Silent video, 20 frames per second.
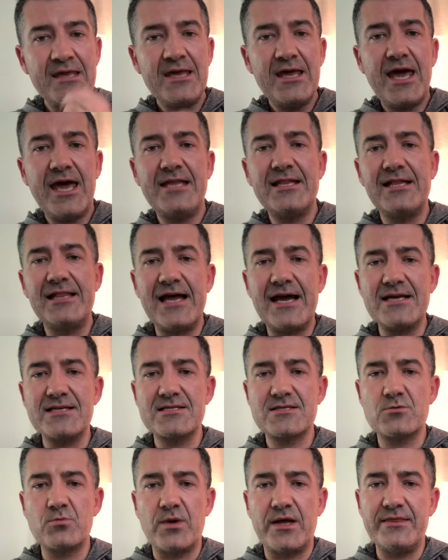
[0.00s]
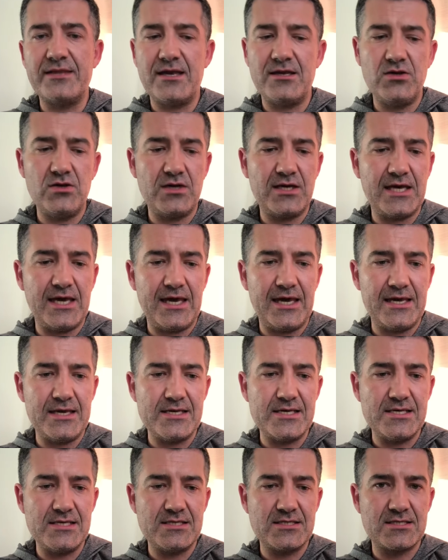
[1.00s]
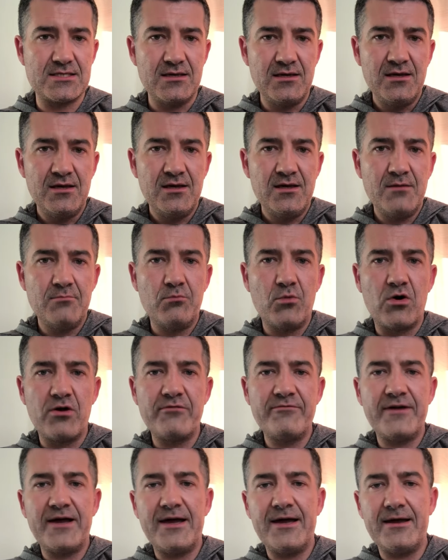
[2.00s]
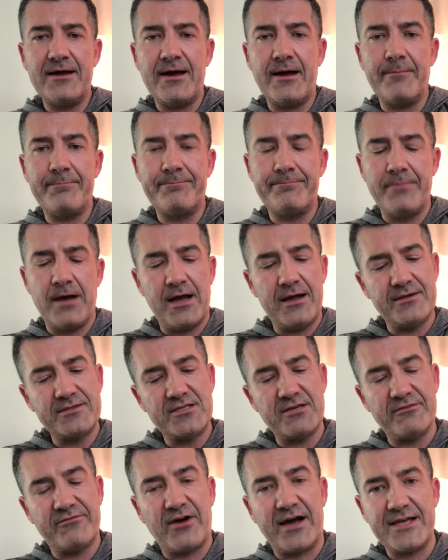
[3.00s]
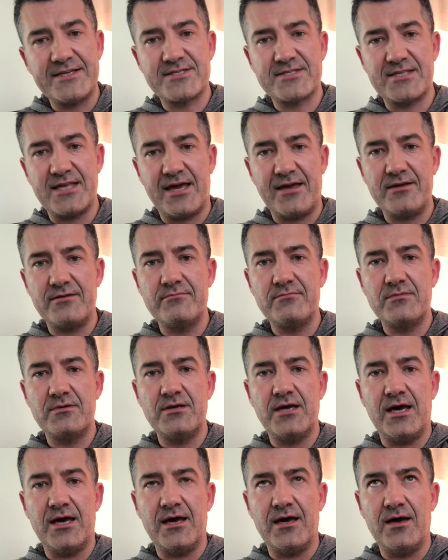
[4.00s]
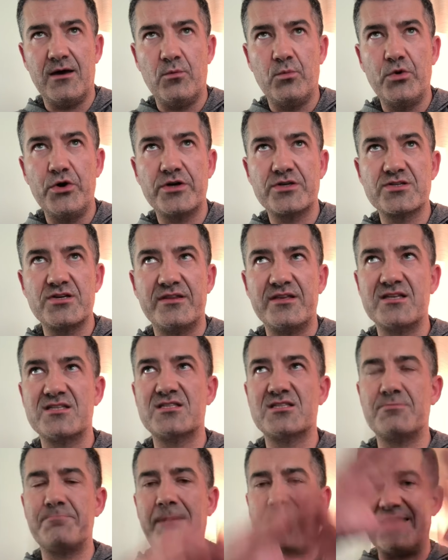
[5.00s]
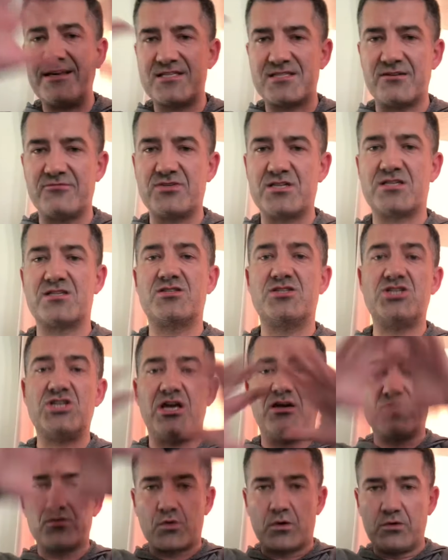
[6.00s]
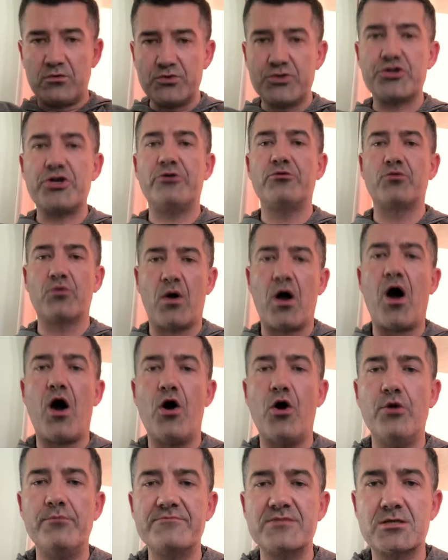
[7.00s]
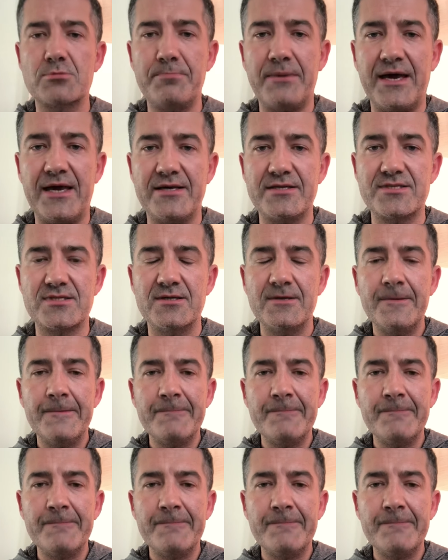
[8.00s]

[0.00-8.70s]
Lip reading: And the last one that you get is more of a device that works on the space of just general home space,